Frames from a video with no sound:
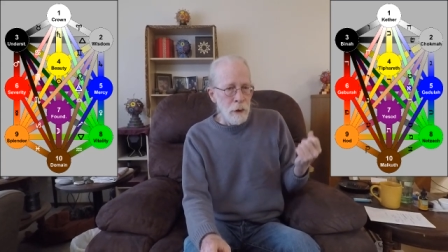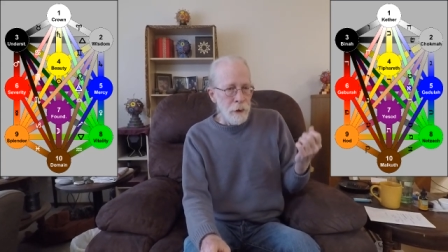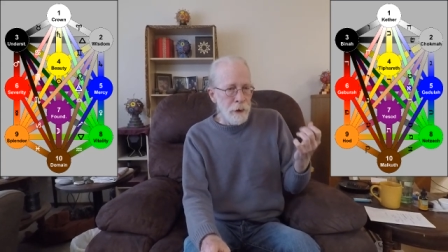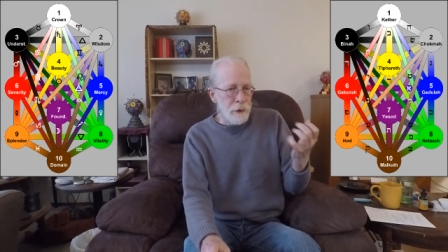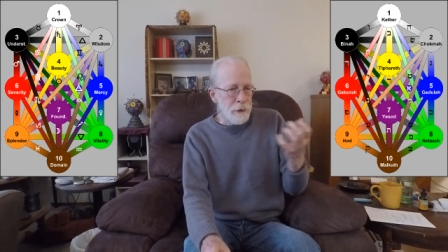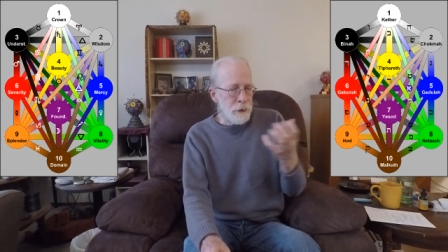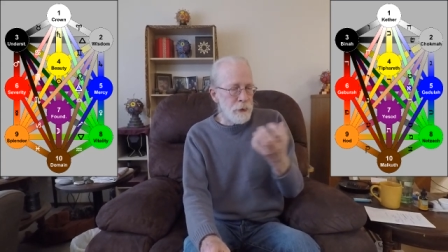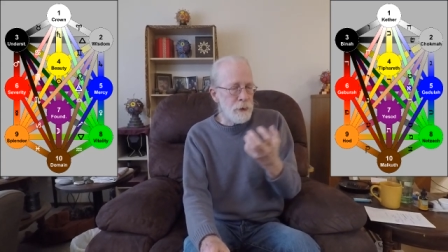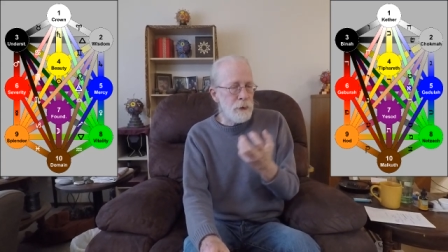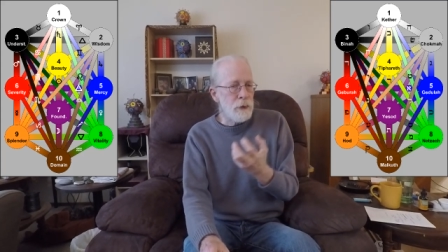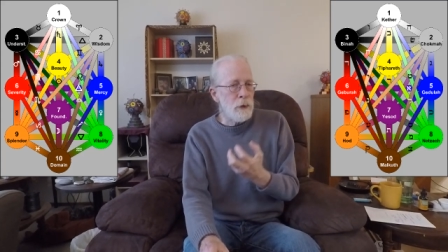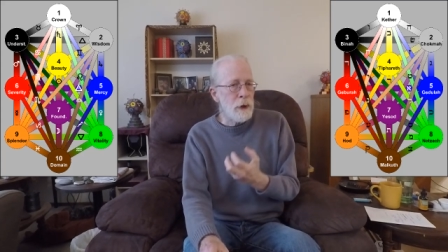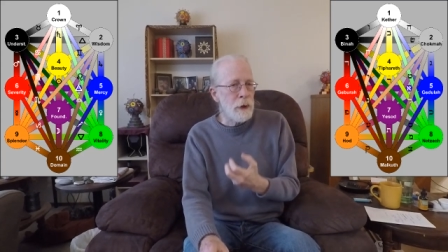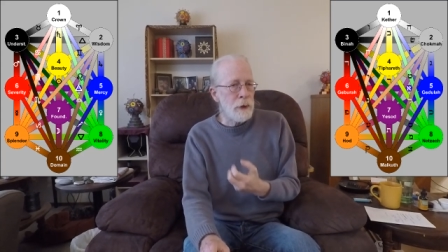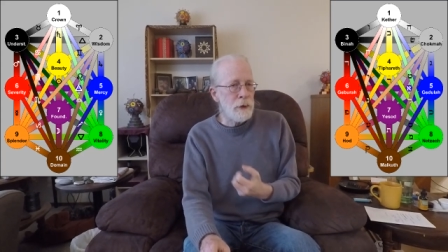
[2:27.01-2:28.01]
this
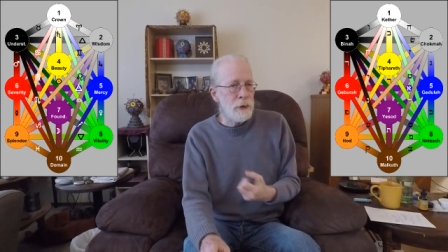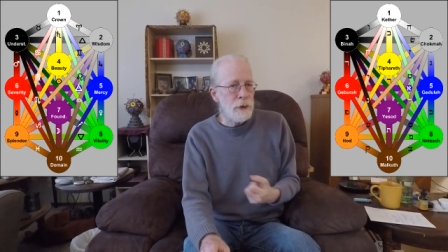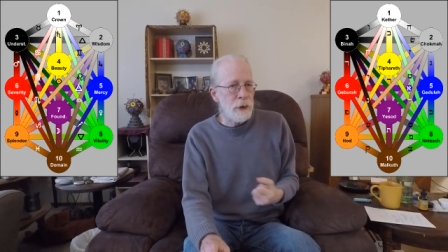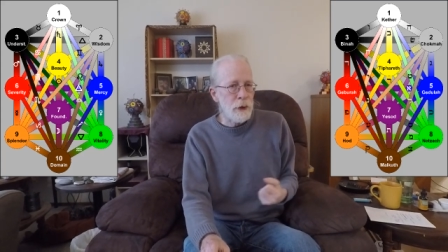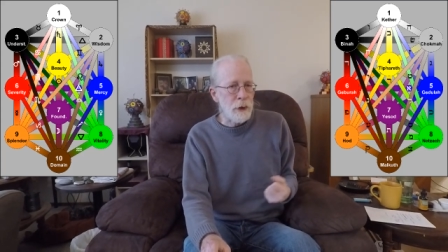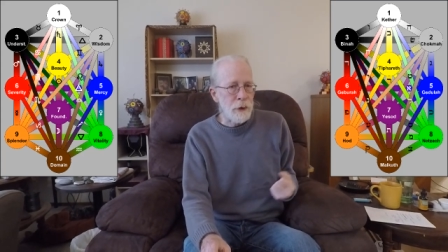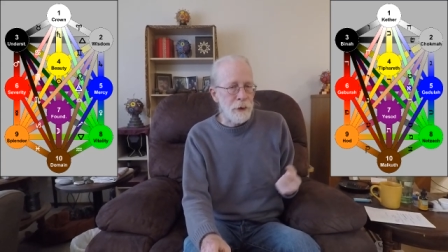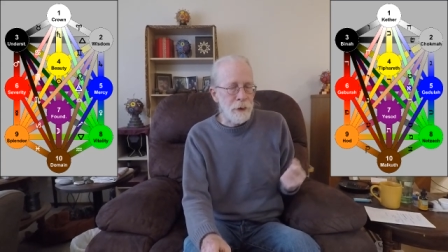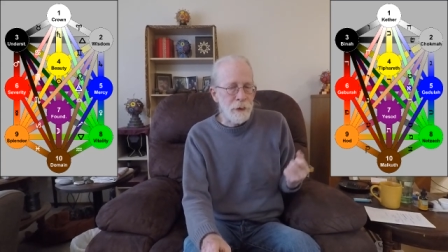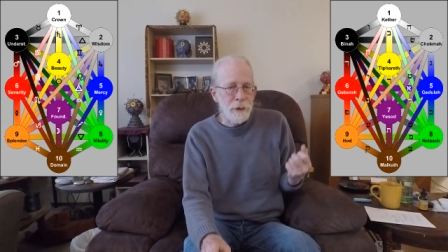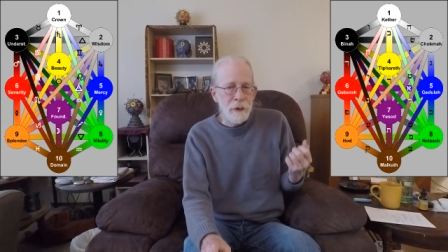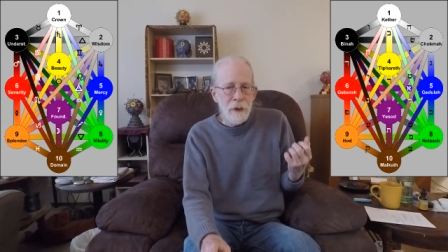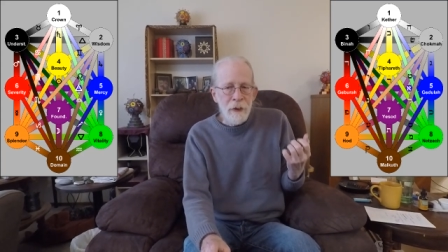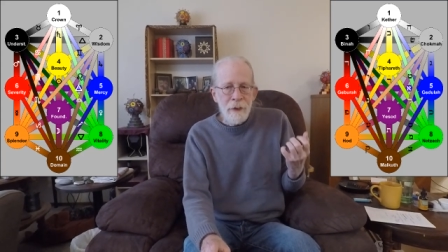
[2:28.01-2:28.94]
structure, this